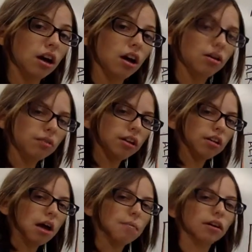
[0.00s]
of the
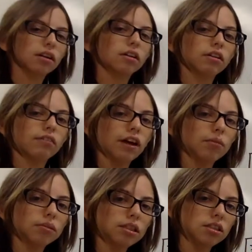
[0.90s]
atomic
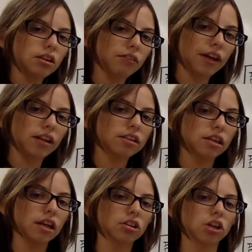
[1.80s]
families, their valence
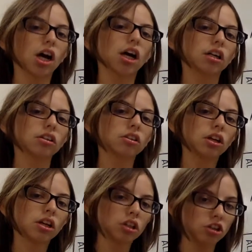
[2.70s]
electrons,
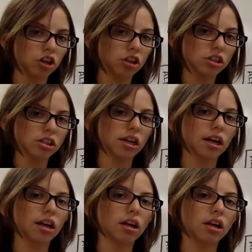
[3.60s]
the charges
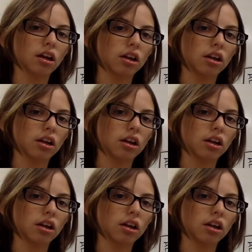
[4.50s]
they